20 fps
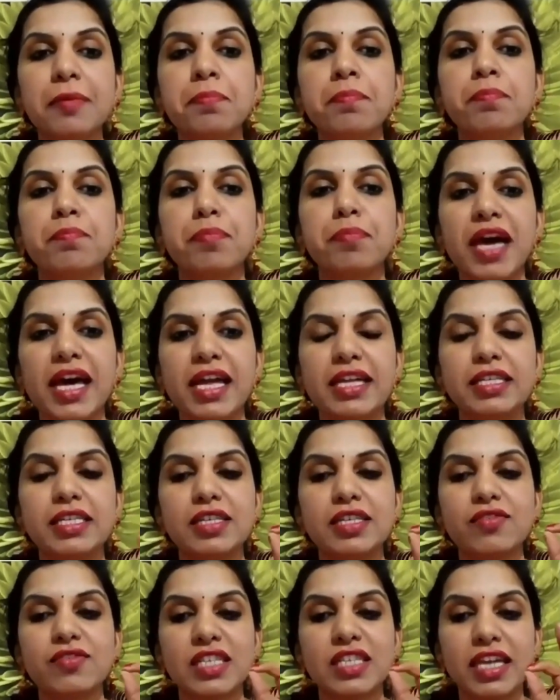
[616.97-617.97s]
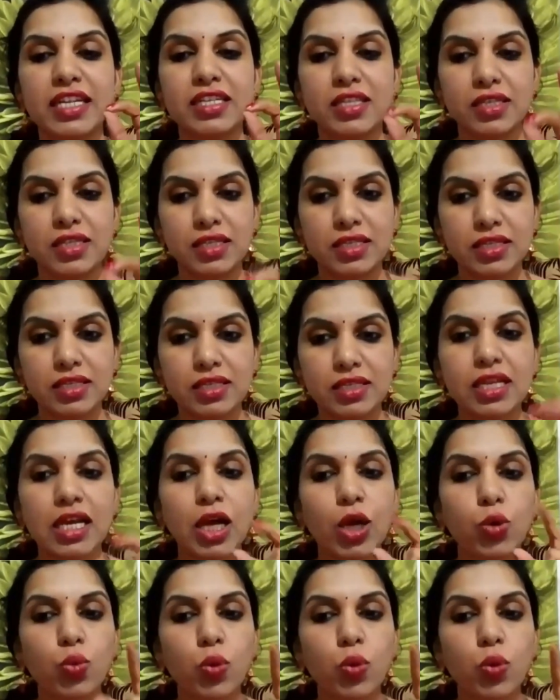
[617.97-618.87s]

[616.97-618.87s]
Imperative sentences.